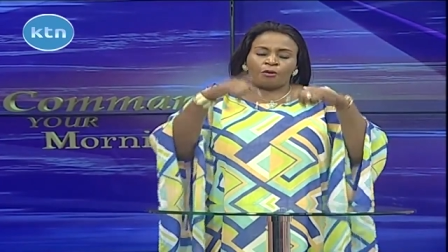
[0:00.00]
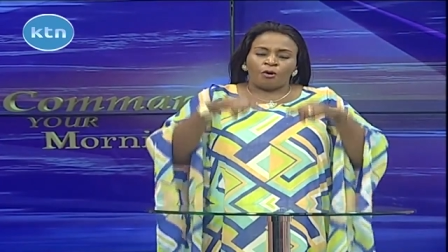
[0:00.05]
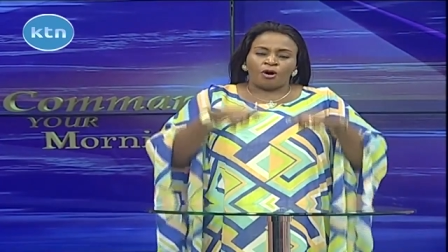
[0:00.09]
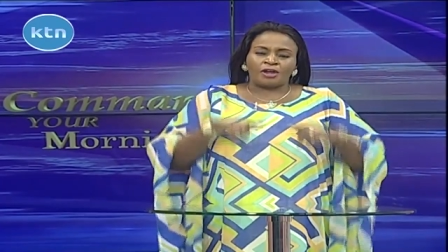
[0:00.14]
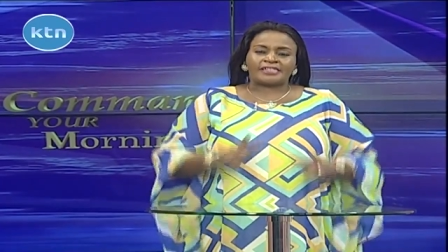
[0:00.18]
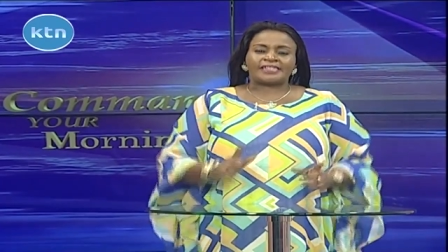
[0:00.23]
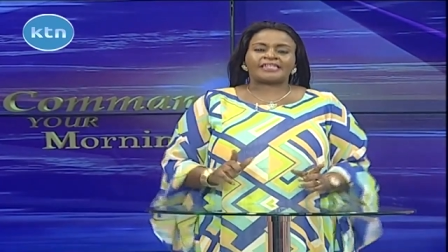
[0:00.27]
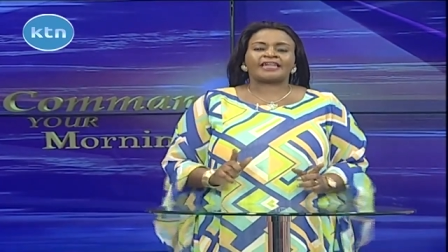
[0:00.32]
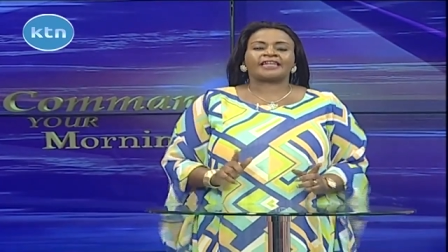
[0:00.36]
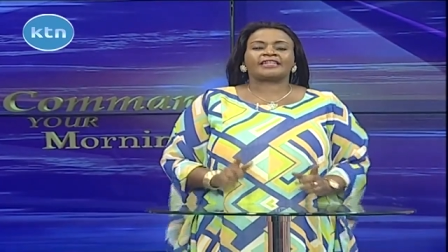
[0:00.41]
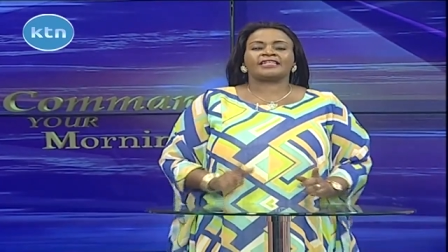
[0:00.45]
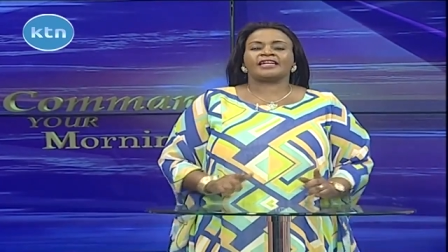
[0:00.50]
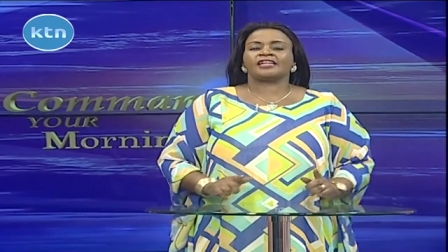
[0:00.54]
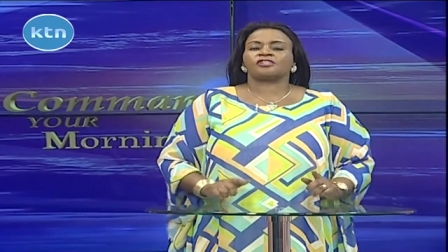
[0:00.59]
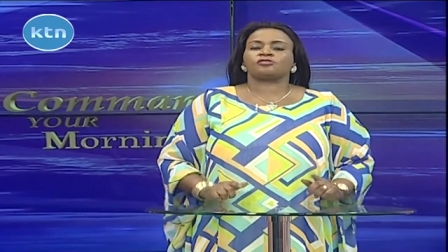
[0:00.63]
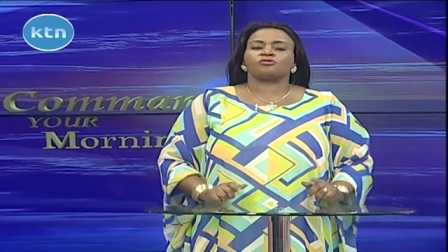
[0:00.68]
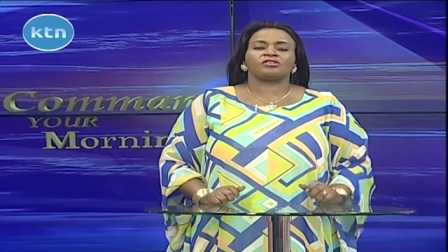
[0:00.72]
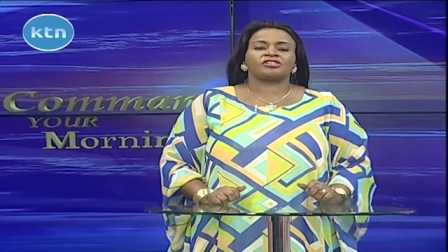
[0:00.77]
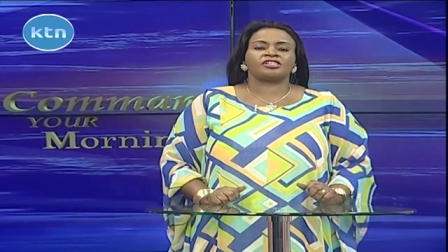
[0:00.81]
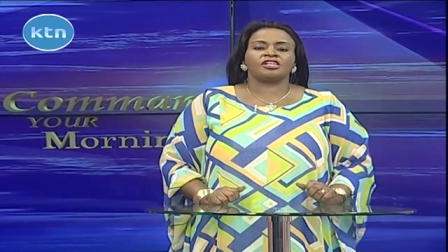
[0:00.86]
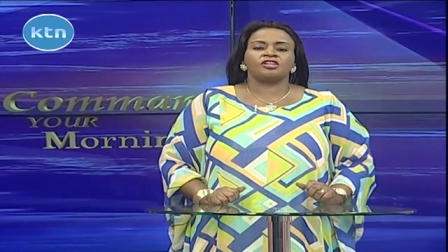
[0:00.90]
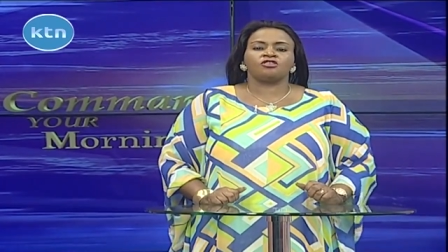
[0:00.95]
what sickness
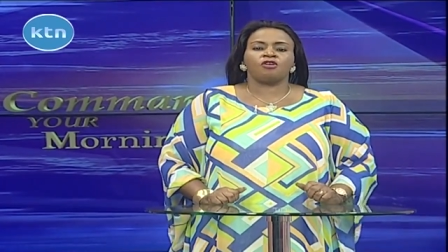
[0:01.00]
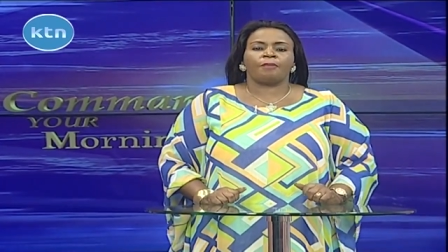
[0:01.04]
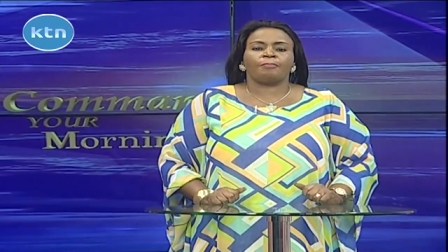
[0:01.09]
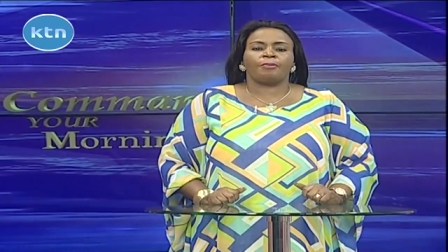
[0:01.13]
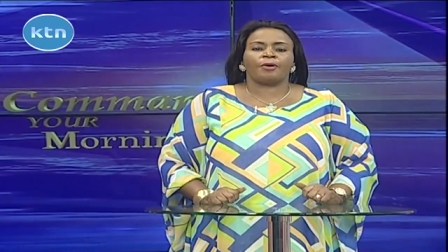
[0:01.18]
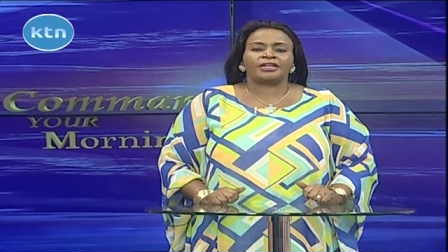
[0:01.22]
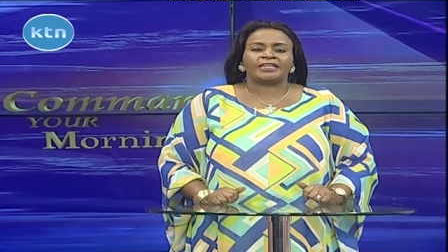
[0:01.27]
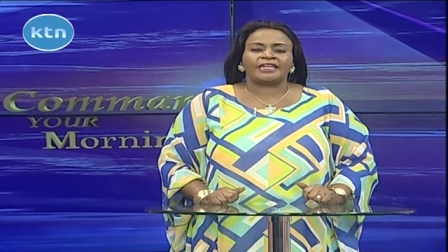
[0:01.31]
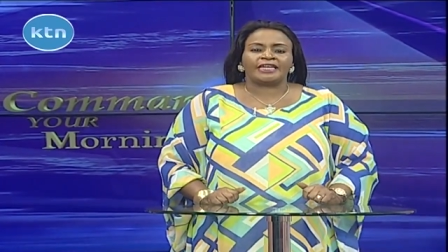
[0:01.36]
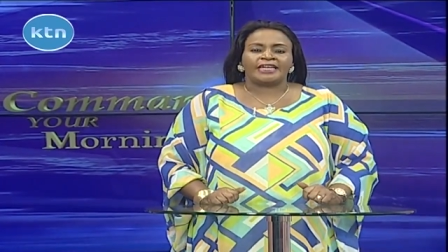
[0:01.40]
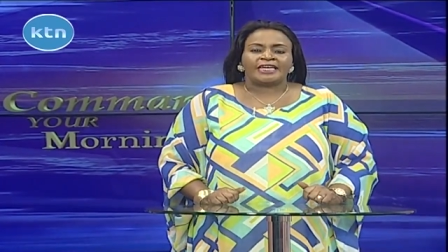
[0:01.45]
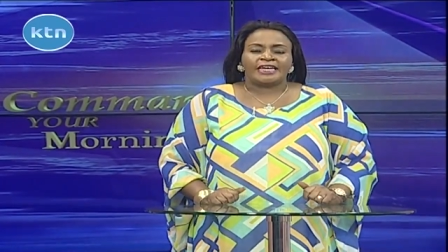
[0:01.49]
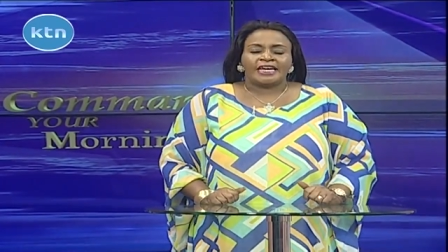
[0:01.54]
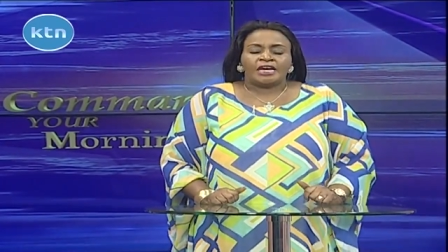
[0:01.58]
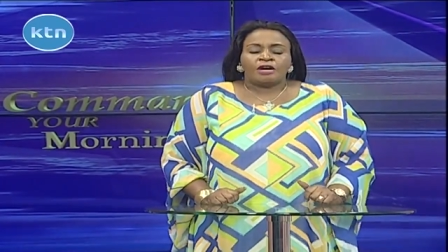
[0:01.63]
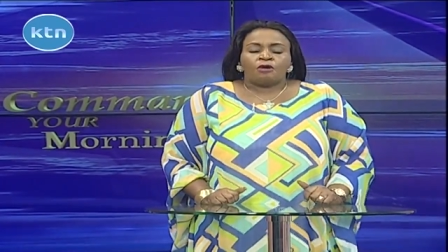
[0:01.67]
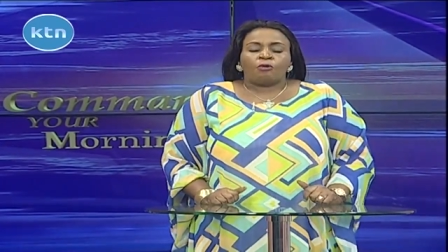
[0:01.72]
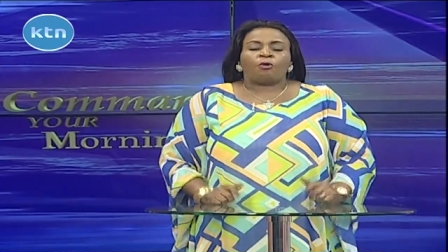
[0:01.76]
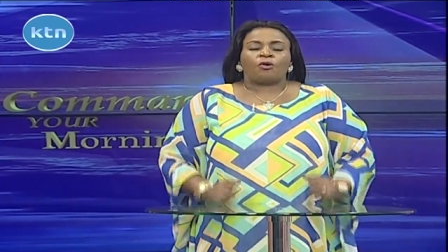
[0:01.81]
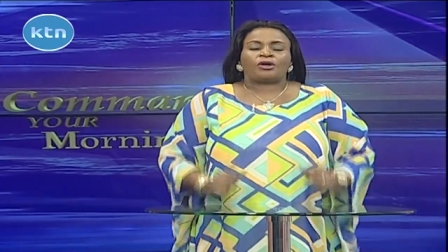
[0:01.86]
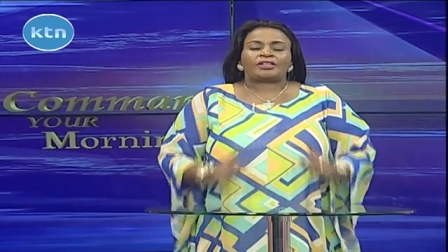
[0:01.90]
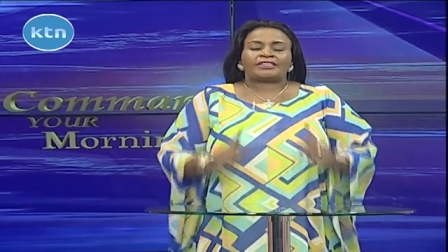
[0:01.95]
was in your body,
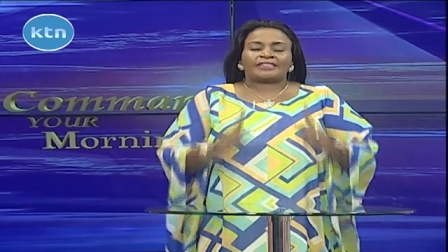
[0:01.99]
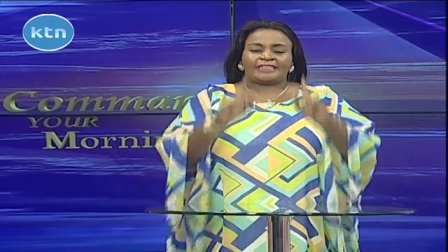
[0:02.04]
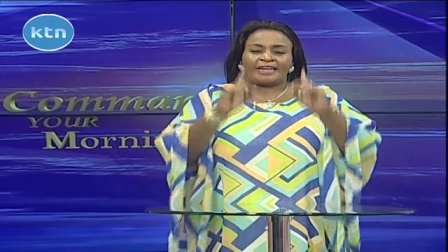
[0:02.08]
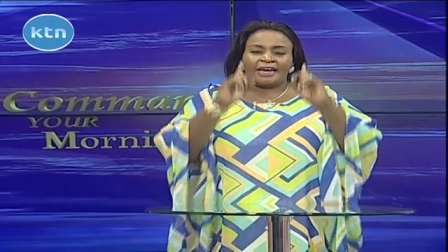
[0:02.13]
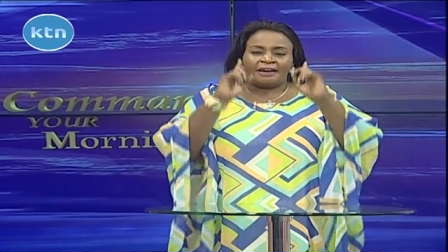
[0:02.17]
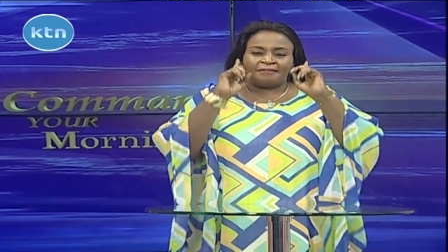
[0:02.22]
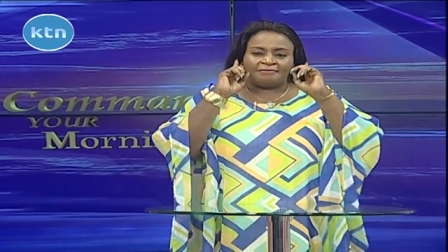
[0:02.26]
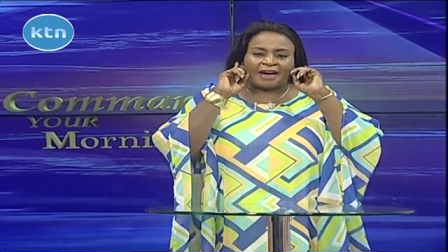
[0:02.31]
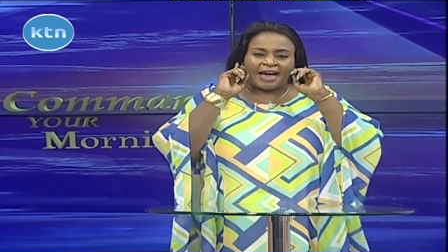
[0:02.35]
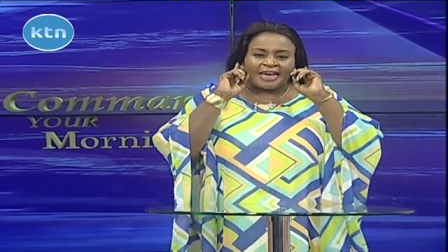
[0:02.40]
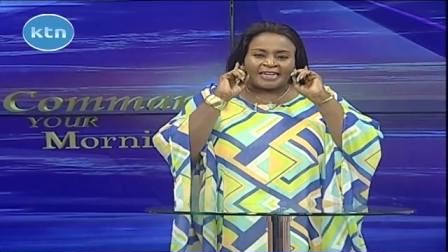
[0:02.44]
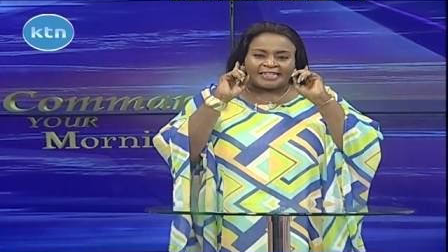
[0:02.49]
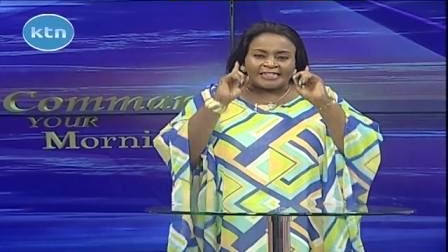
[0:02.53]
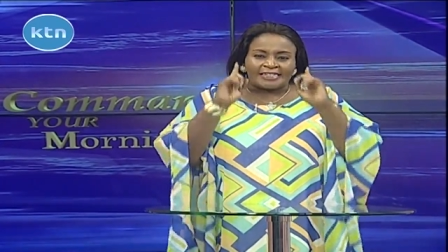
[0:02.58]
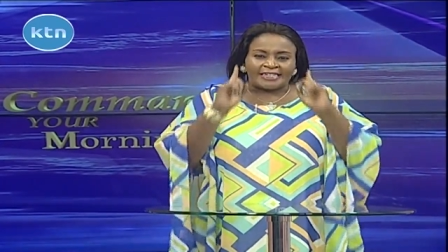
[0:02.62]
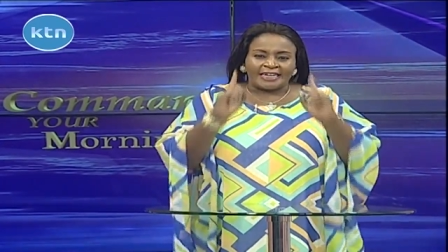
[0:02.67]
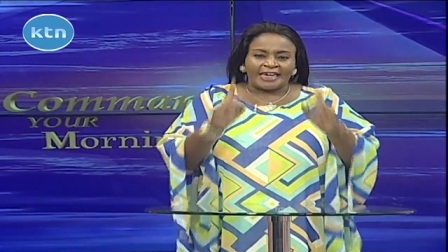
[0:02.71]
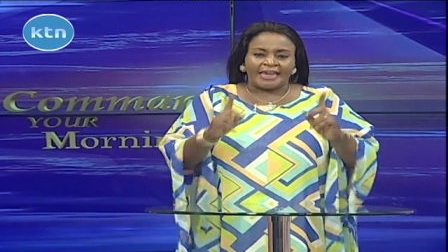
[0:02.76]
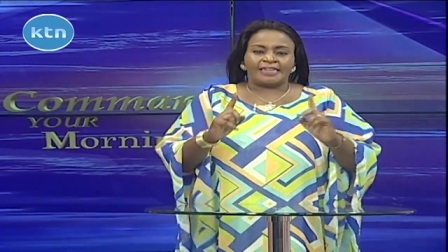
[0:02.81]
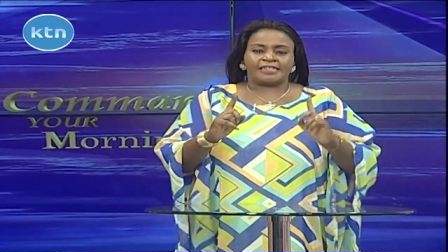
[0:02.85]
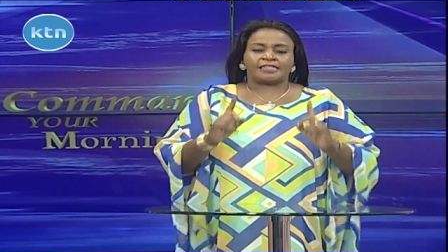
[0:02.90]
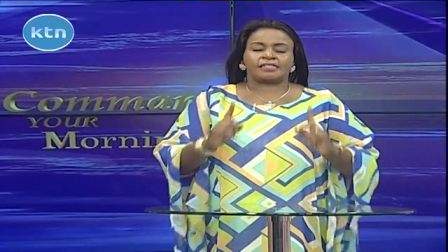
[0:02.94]
whatever
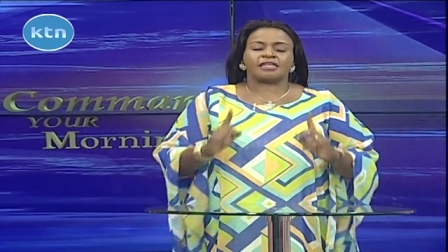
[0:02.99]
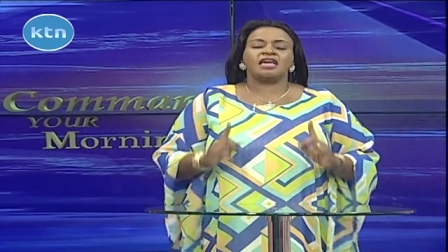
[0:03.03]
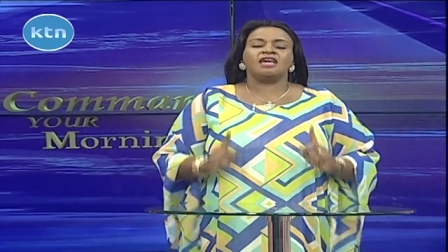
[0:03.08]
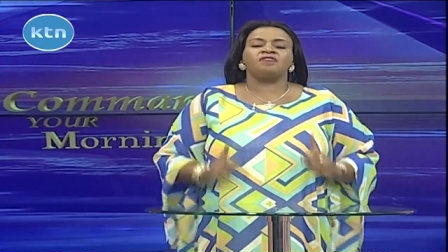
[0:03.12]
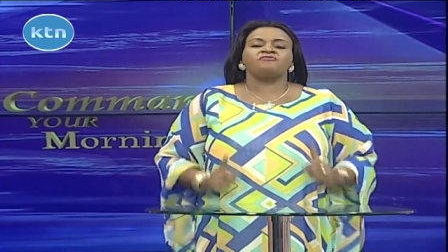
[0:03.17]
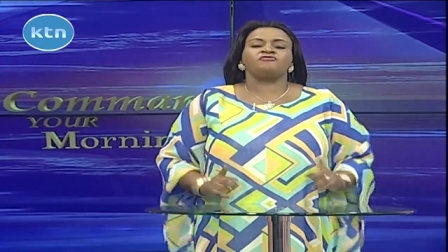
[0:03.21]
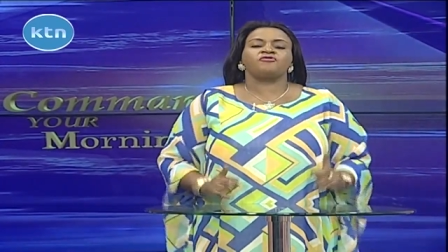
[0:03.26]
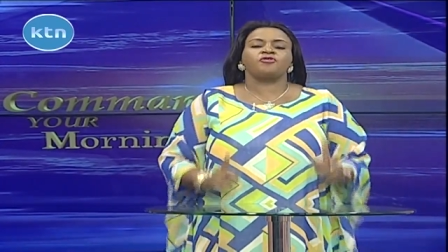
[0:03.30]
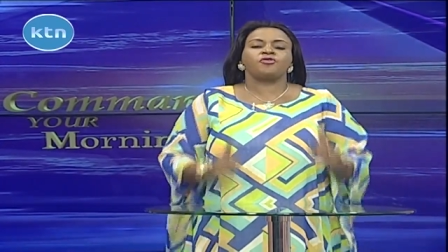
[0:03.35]
it is, if